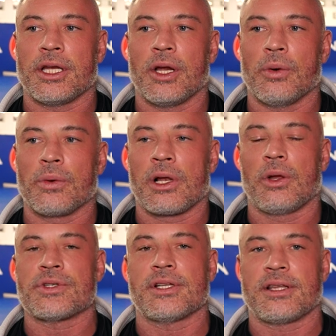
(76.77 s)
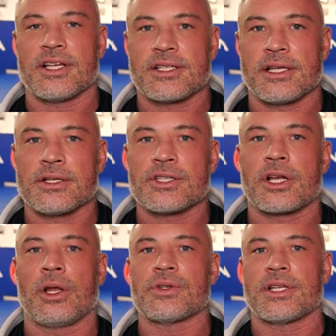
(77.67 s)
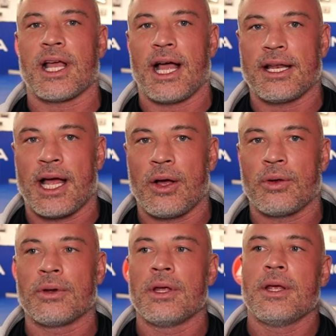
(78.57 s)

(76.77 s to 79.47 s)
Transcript: you know, closing the distance, closing the guy down,